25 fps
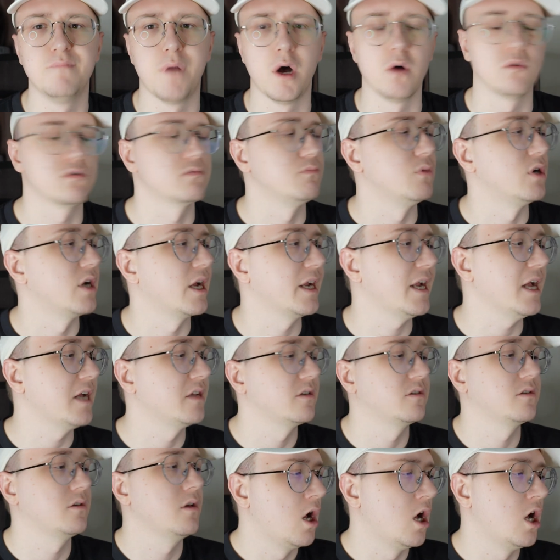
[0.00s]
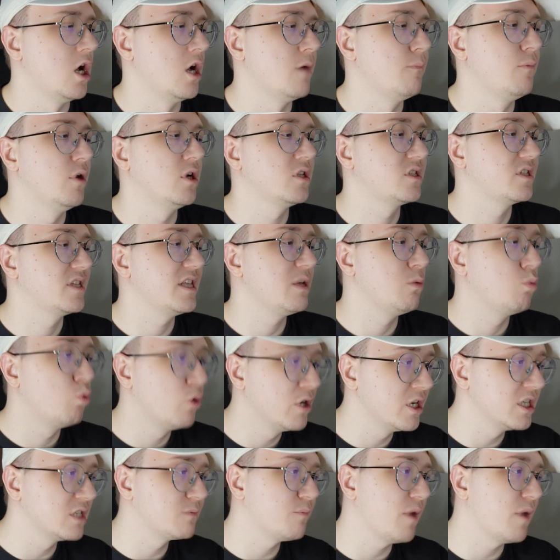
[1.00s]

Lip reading: Pulsemon, I guess. But the winners